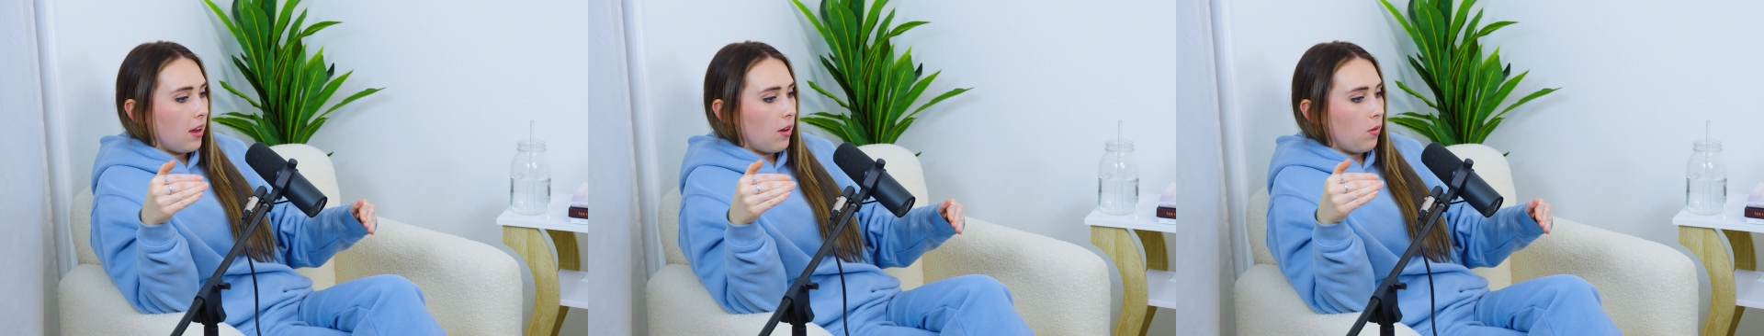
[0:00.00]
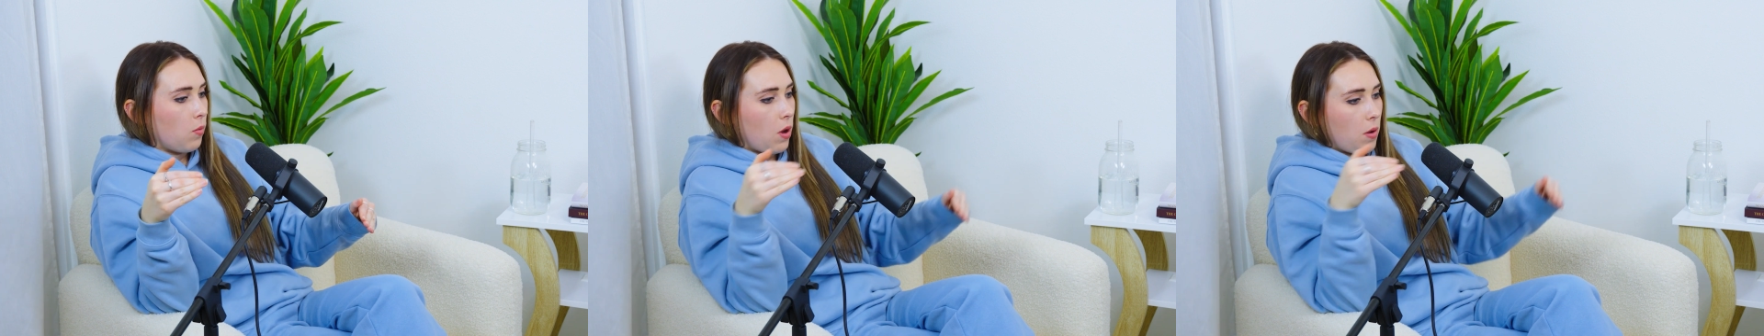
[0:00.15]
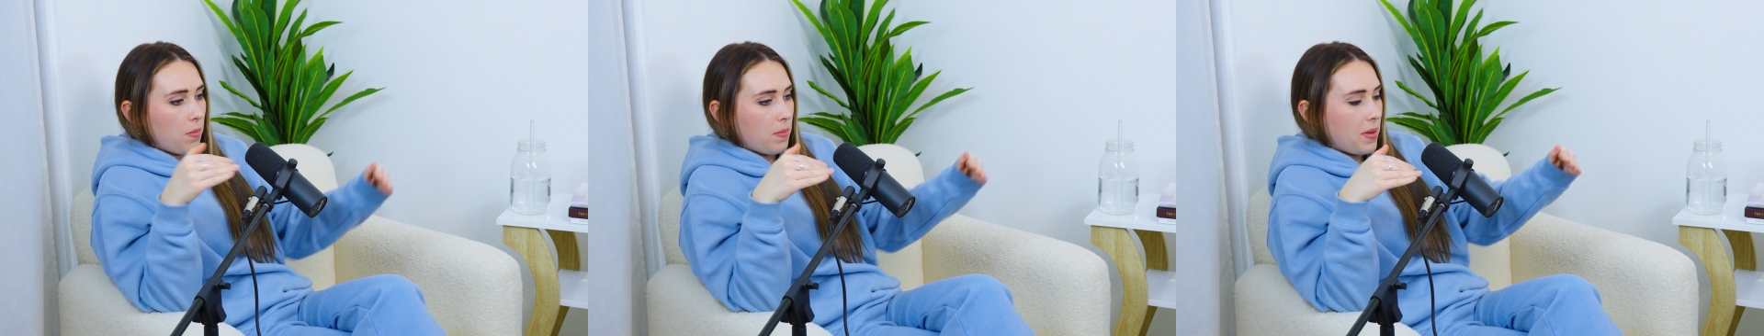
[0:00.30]

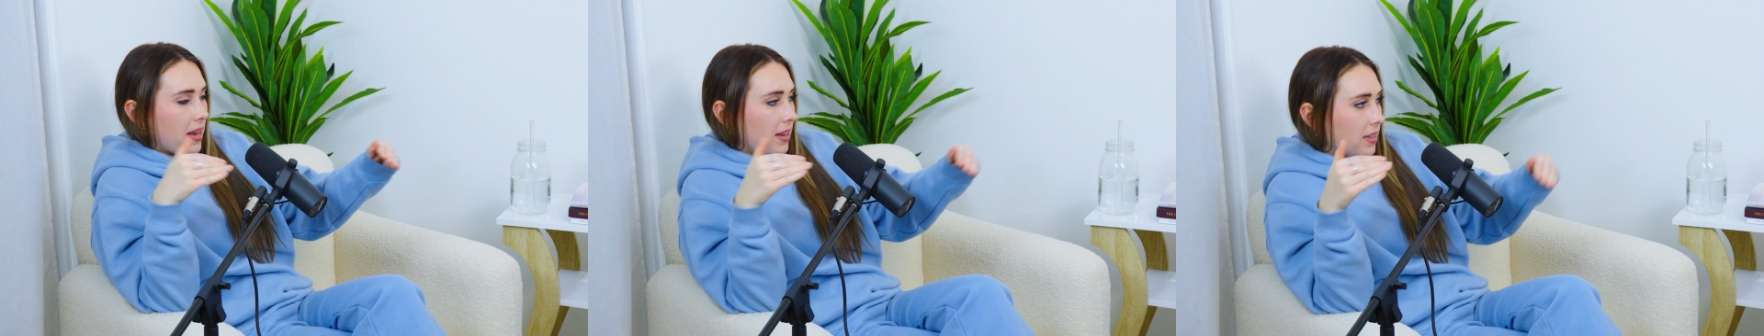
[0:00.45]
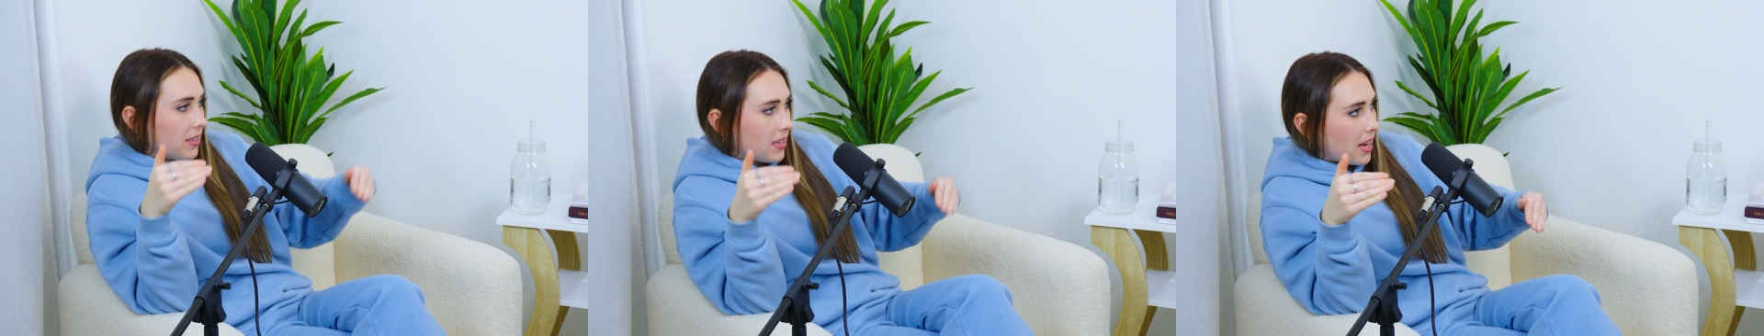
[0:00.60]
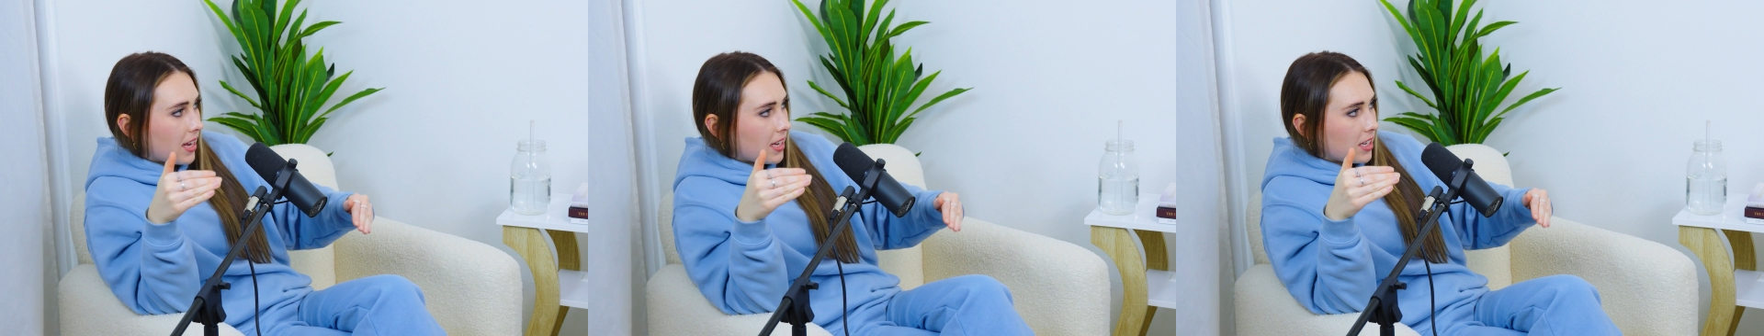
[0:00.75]
What makes
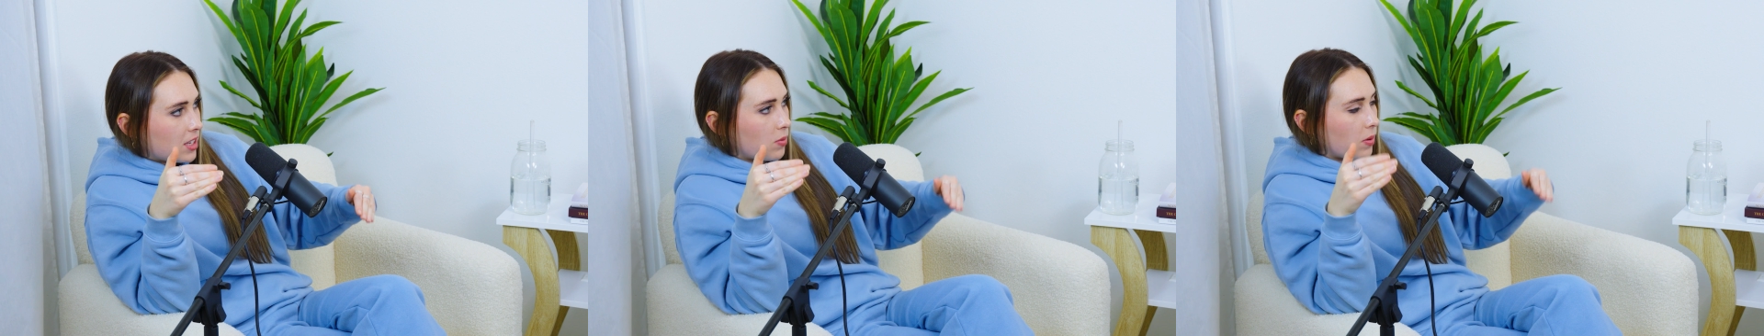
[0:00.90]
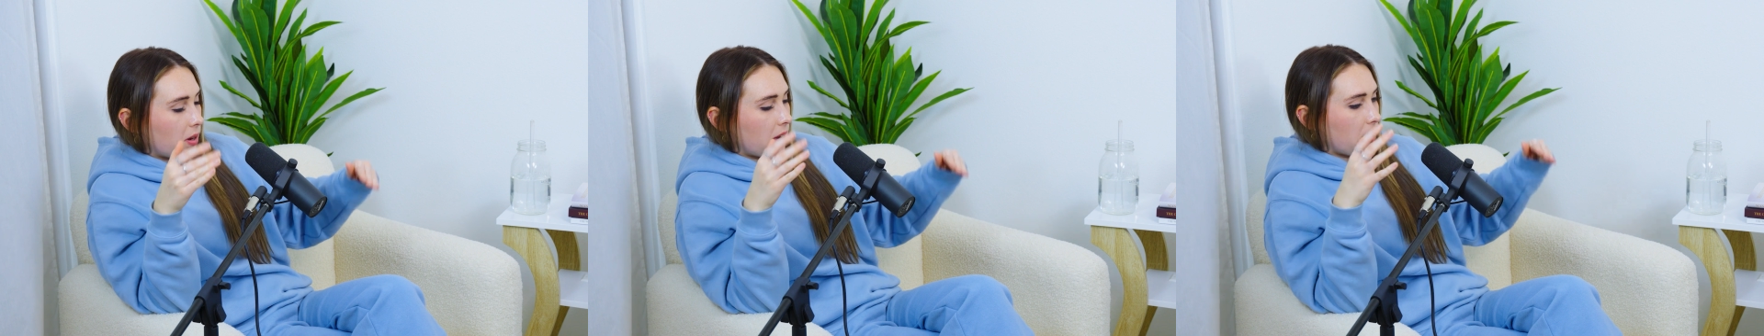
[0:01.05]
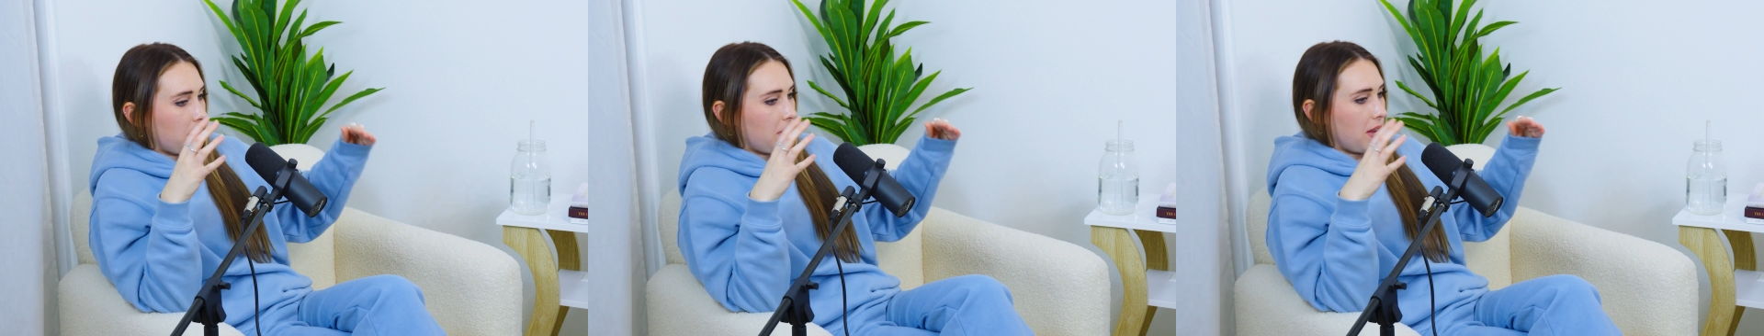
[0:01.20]
sense,
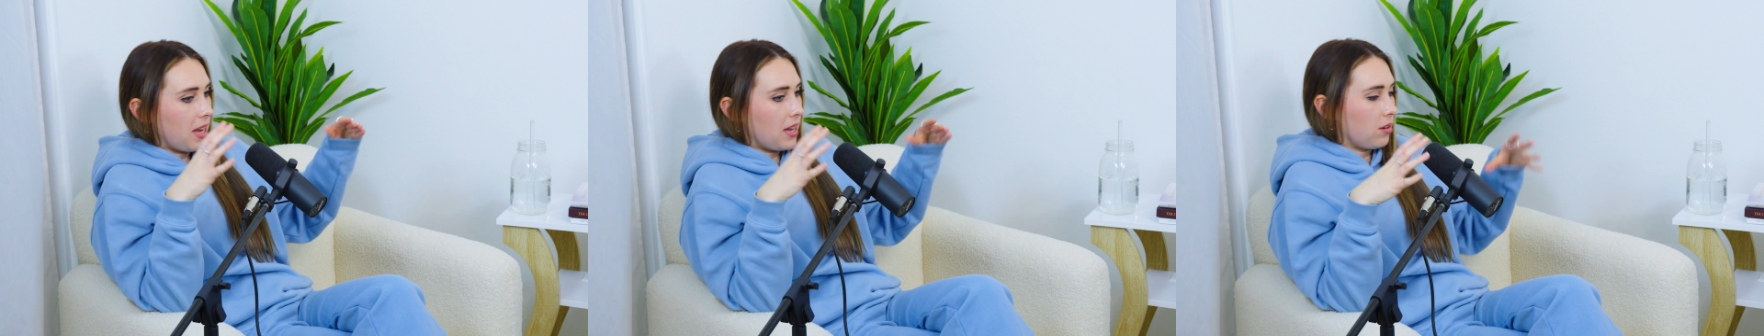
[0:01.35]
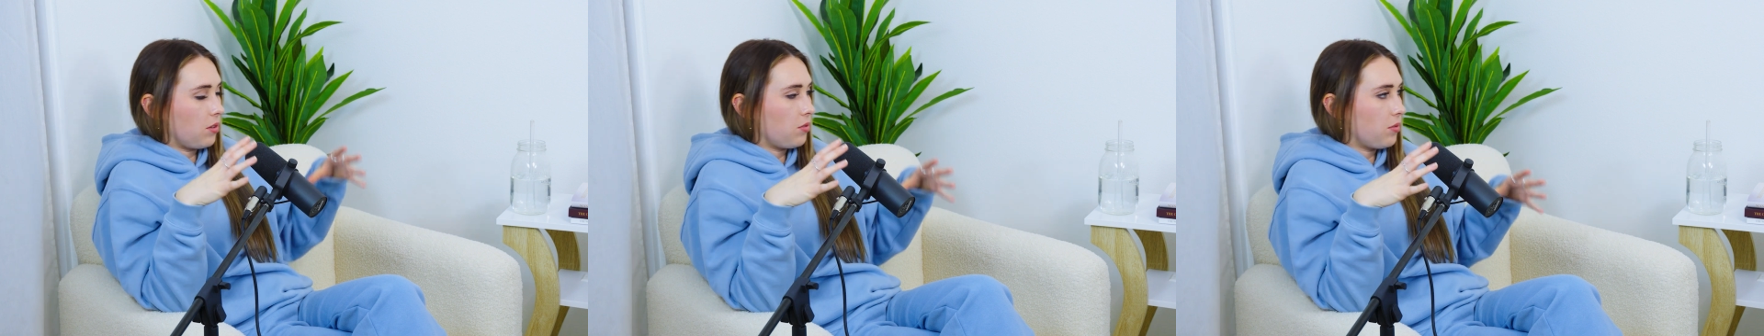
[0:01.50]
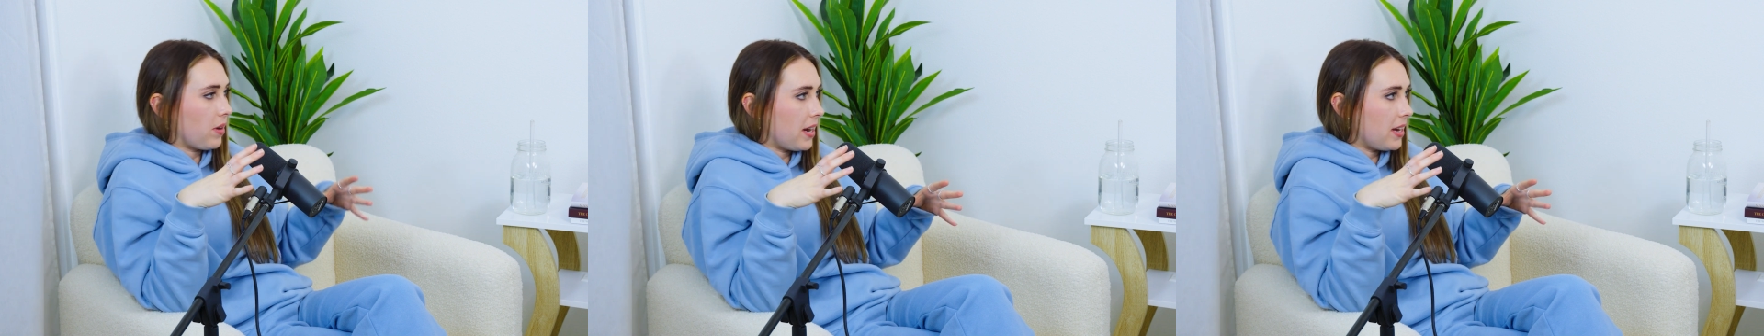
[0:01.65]
what can be
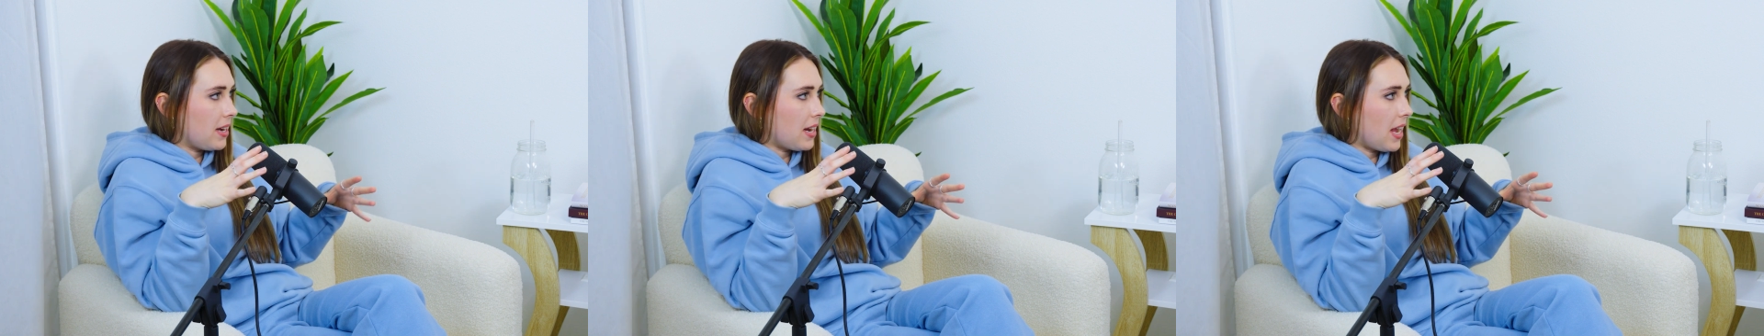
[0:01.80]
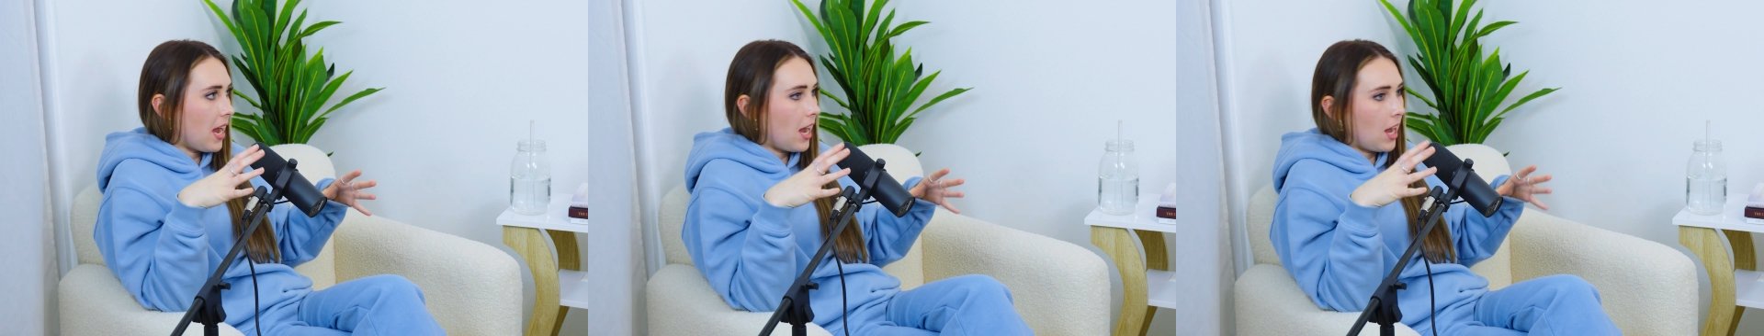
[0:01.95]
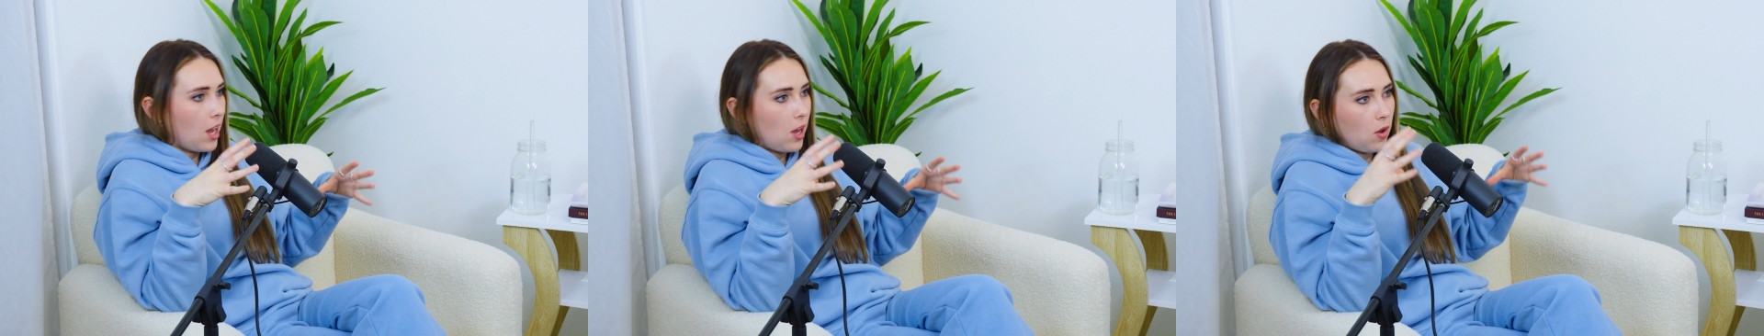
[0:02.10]
handled right
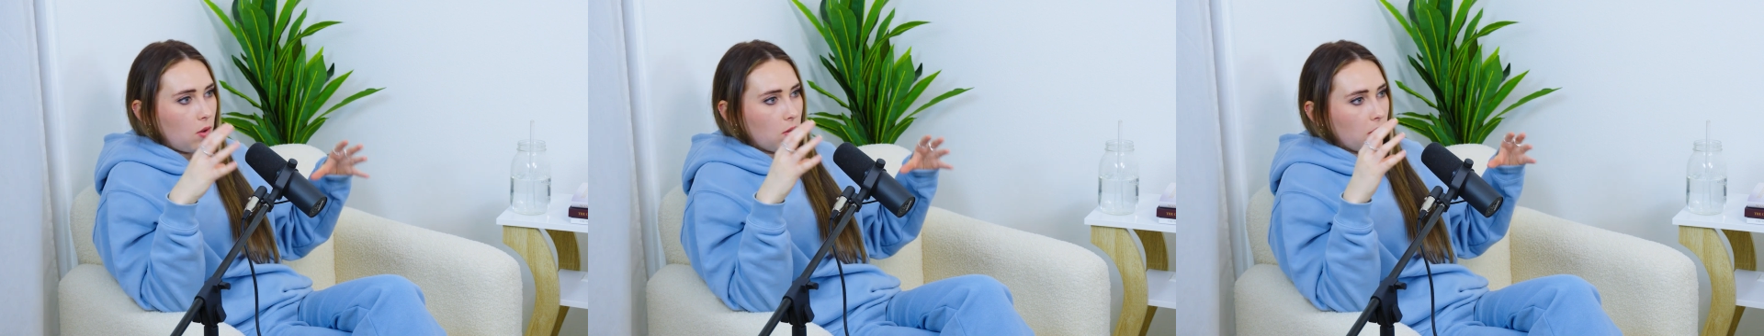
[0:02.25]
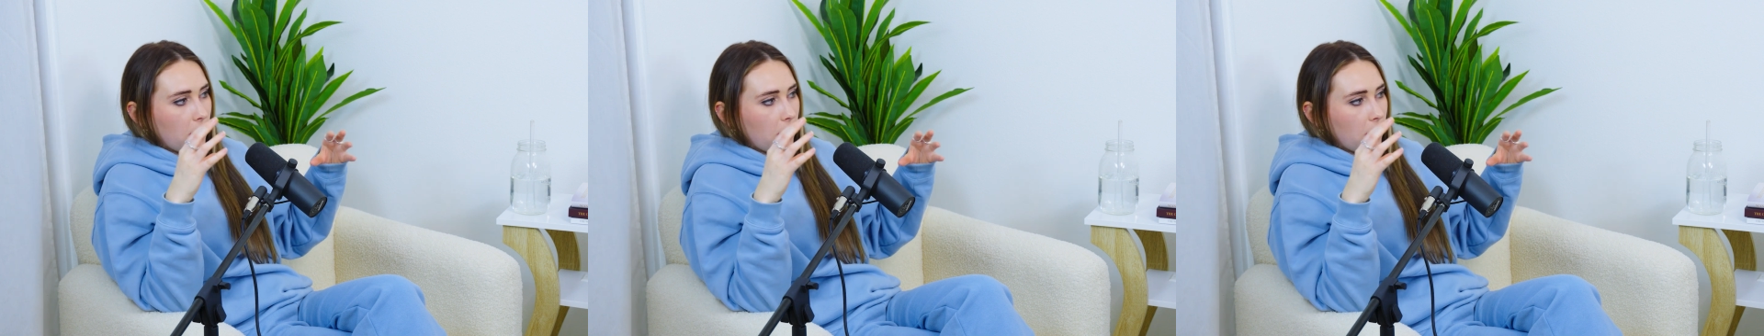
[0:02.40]
now,